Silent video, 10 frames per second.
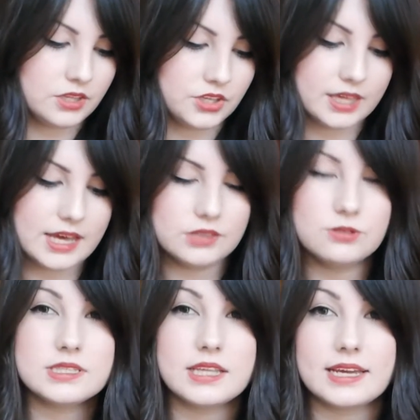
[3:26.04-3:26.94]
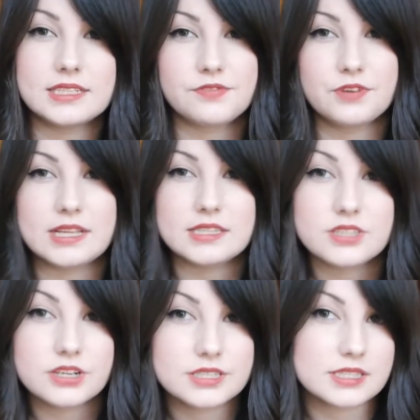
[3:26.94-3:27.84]
You can get loads of like different
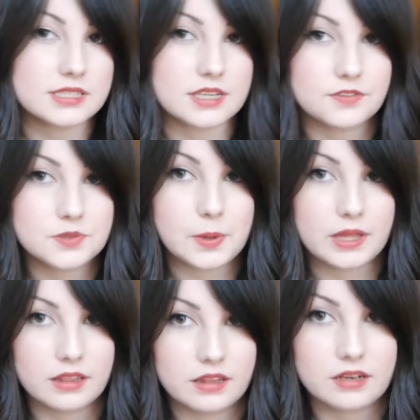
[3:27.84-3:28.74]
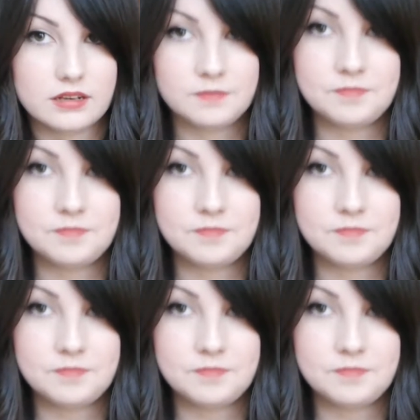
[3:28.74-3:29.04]
inserts and stuff to put in